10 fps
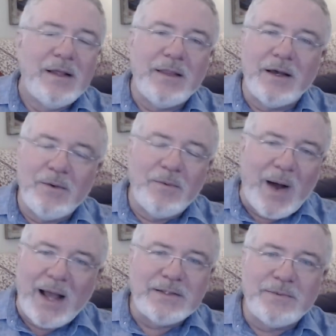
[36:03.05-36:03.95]
the
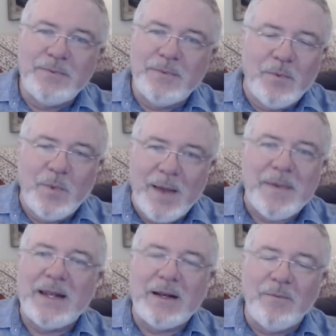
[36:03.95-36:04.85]
wise
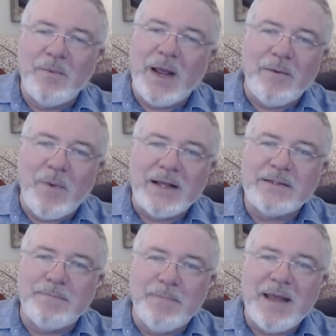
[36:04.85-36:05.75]
women and
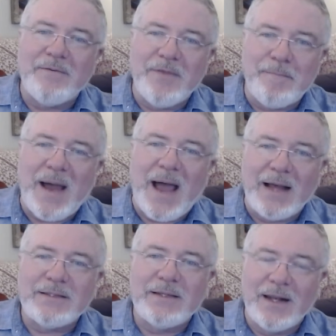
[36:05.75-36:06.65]
wise men of the
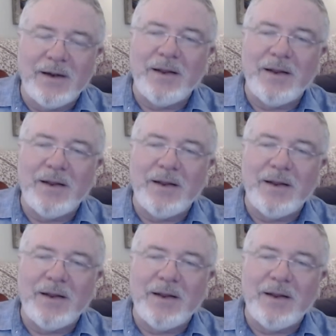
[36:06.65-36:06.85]
past in